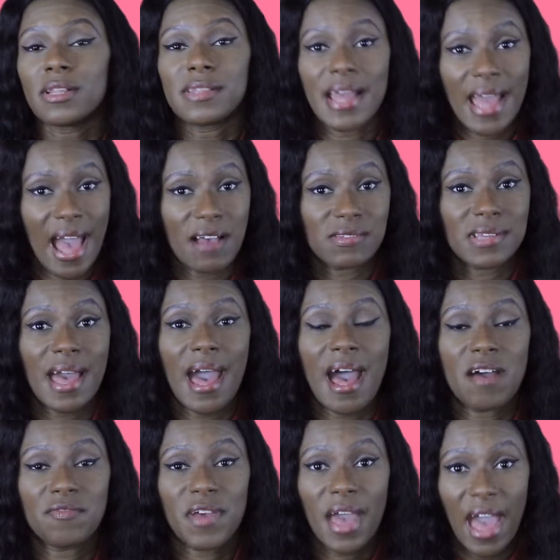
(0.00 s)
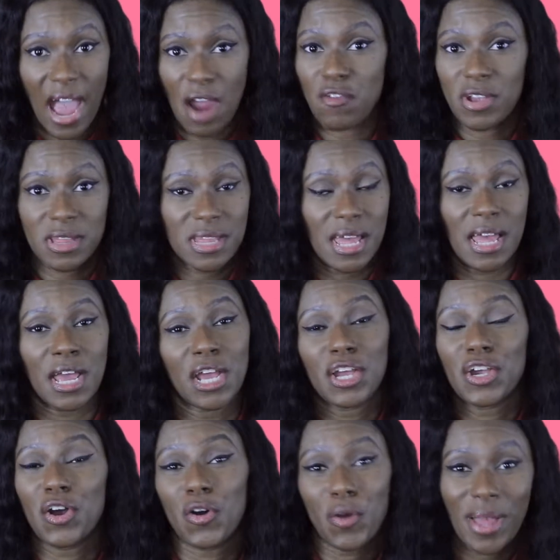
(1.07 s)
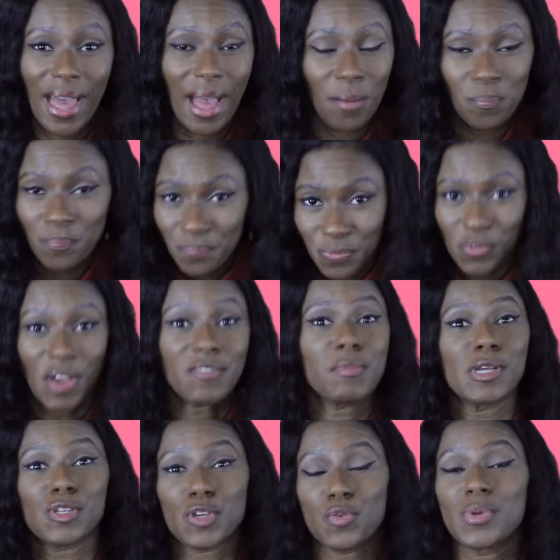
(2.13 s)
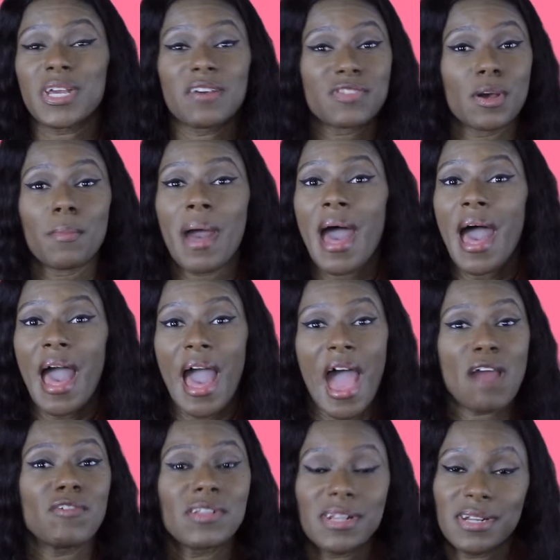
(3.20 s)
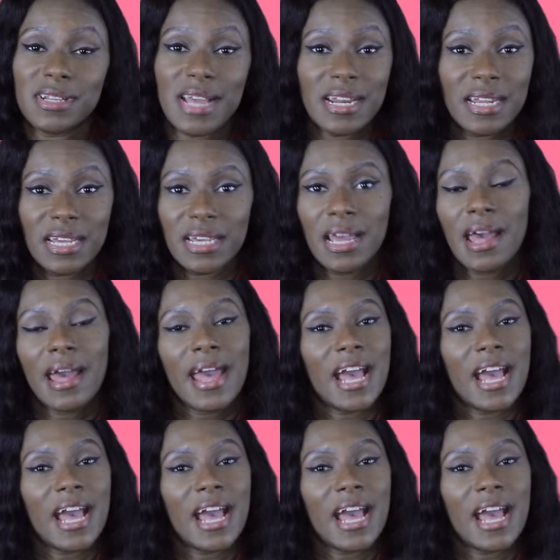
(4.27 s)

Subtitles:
They have to have everything, okay? You have to make sure you give them everything that they need.